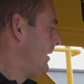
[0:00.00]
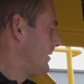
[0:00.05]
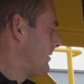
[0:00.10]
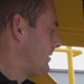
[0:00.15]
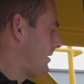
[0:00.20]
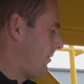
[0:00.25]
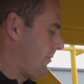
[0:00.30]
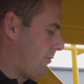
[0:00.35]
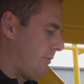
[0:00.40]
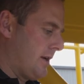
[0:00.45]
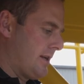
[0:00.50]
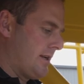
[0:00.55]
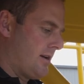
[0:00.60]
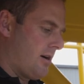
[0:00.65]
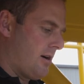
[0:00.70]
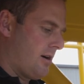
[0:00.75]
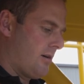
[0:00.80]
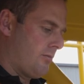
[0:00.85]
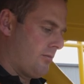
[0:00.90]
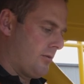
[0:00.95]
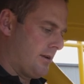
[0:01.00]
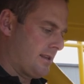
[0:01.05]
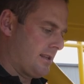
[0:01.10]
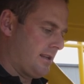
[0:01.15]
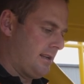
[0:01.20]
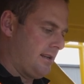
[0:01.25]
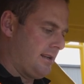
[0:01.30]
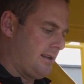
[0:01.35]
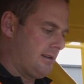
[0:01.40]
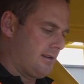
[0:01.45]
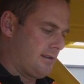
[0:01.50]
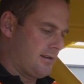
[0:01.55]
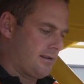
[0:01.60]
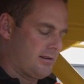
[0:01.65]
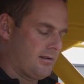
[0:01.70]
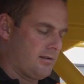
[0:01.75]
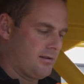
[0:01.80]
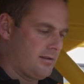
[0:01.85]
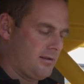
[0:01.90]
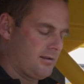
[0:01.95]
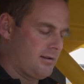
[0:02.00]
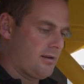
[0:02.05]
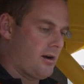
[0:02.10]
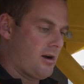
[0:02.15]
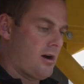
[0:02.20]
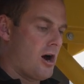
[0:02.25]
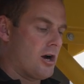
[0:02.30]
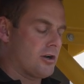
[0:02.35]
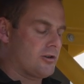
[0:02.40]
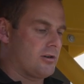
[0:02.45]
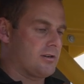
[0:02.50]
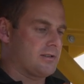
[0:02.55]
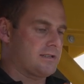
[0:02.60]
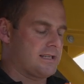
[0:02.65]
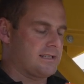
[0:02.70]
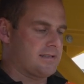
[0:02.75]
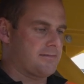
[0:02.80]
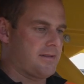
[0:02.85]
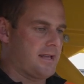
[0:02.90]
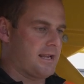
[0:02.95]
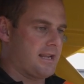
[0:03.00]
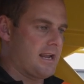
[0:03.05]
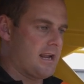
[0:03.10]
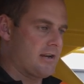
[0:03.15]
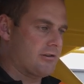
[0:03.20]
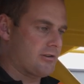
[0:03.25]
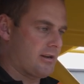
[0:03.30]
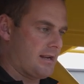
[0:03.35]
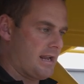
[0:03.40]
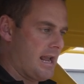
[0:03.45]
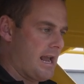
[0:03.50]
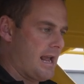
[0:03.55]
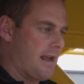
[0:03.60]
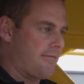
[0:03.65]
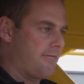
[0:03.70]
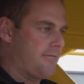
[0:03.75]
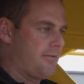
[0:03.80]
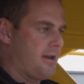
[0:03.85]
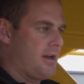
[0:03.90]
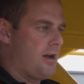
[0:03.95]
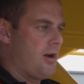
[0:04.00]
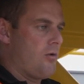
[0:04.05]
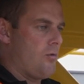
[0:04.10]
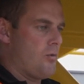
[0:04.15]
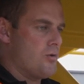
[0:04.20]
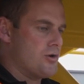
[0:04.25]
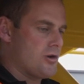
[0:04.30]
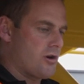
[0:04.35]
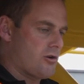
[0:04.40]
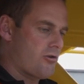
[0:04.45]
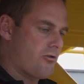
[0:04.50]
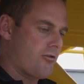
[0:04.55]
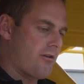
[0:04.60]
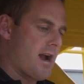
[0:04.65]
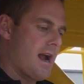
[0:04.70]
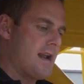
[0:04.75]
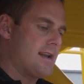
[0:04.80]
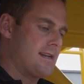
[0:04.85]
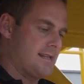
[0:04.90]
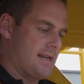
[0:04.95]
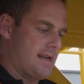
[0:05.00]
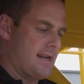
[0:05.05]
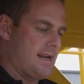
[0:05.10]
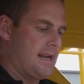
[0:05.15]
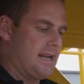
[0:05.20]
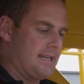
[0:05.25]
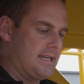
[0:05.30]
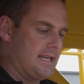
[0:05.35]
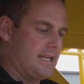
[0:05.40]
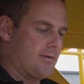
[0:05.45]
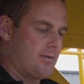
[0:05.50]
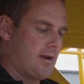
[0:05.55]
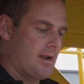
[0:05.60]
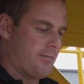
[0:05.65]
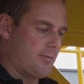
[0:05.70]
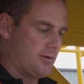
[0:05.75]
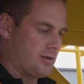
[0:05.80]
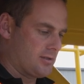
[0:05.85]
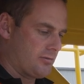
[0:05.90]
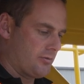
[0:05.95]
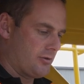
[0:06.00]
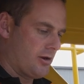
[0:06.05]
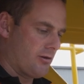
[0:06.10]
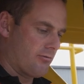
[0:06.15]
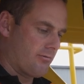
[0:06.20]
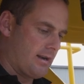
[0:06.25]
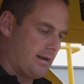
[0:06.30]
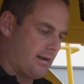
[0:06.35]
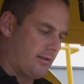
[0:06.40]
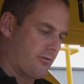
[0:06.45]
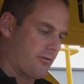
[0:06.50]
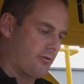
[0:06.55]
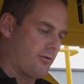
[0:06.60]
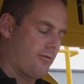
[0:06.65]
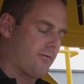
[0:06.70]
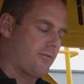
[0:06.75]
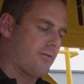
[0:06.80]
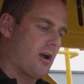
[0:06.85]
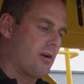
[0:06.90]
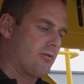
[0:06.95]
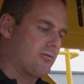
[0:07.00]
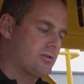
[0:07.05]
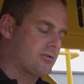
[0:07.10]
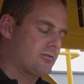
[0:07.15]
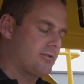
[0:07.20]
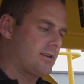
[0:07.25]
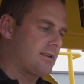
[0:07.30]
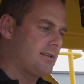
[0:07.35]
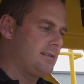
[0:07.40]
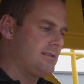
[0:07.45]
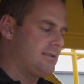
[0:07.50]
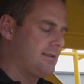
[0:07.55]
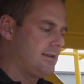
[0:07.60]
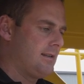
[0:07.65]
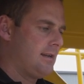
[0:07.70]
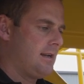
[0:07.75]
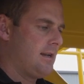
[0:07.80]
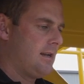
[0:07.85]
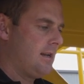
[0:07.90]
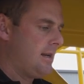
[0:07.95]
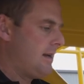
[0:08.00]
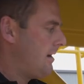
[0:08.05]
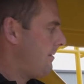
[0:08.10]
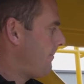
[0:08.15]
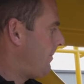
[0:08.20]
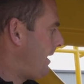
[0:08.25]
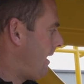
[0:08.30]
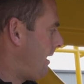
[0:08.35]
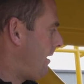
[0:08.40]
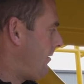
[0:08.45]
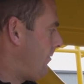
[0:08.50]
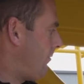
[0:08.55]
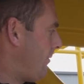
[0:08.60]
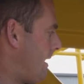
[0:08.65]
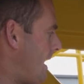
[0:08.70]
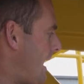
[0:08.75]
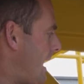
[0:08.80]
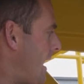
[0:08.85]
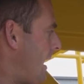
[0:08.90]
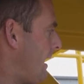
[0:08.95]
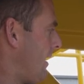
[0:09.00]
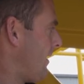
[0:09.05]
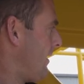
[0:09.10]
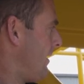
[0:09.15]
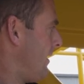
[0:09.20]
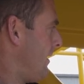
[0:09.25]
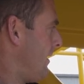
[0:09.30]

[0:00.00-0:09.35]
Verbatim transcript: So we're not, with the hydraulic system that Keestrack have, we're not creating that heat anyway because we're not running through flow restrictors, but we are